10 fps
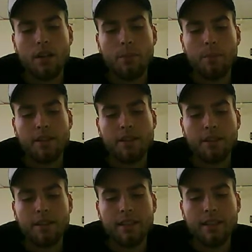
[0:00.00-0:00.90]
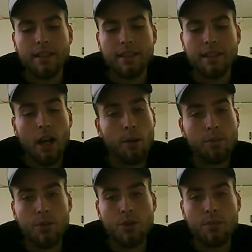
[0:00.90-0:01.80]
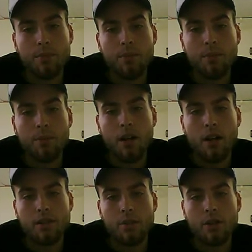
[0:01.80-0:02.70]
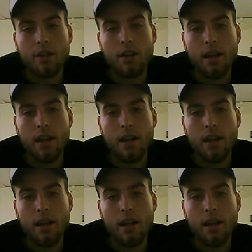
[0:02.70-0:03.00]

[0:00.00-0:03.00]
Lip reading: basically help the most people possible.